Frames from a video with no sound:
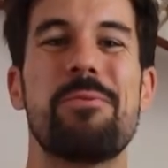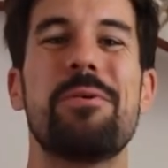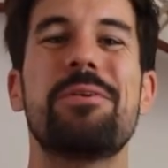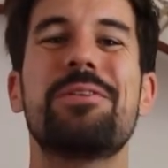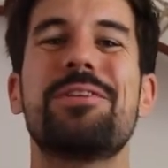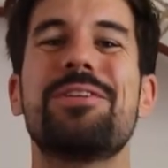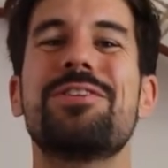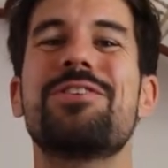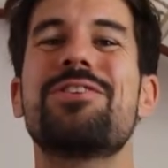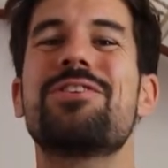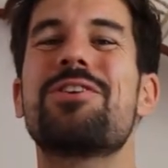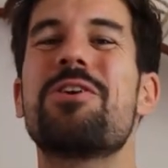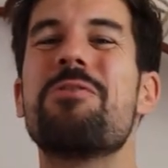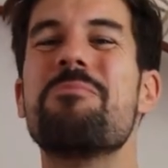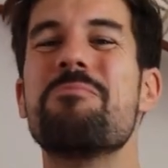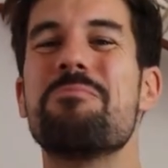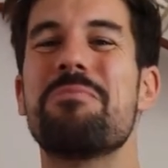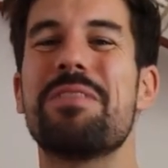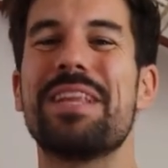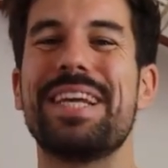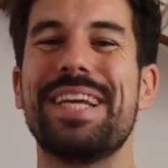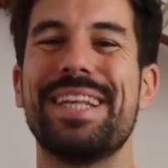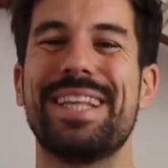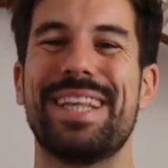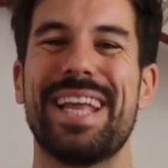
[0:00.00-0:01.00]
What does
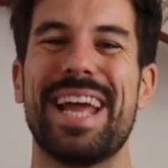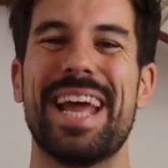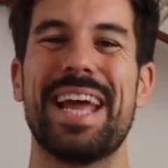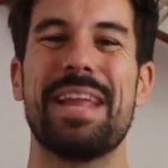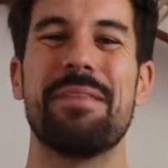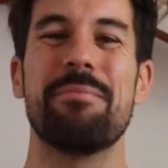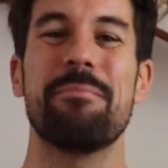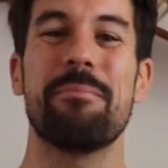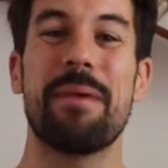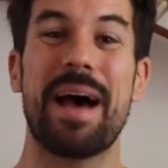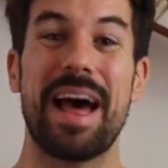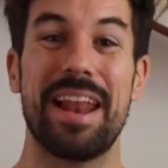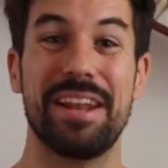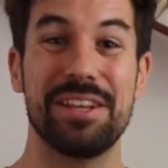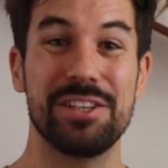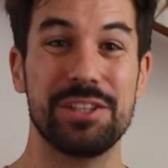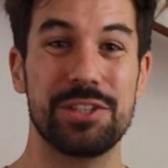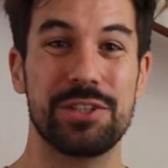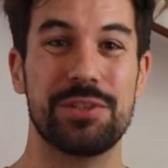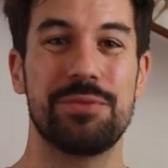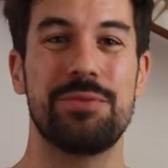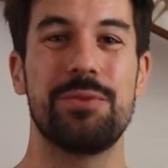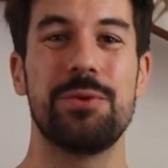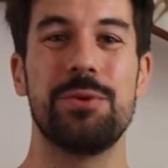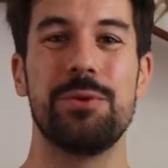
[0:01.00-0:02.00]
complete and
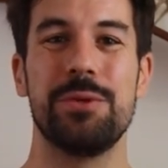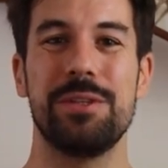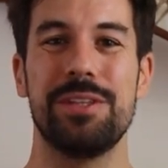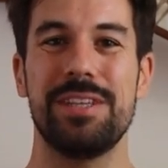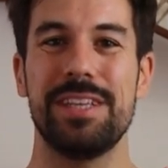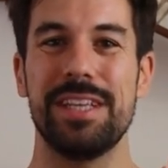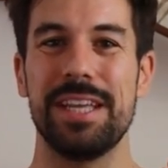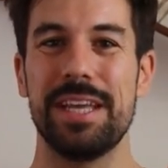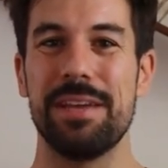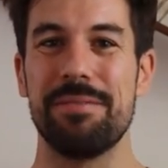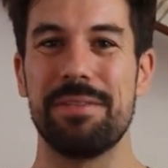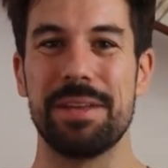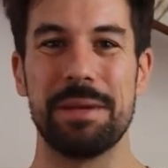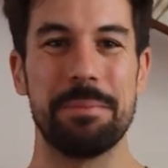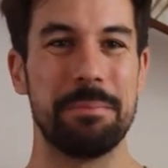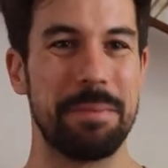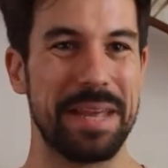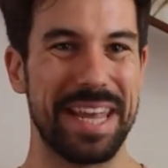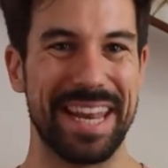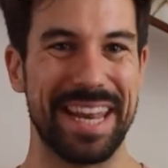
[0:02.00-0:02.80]
balanced food even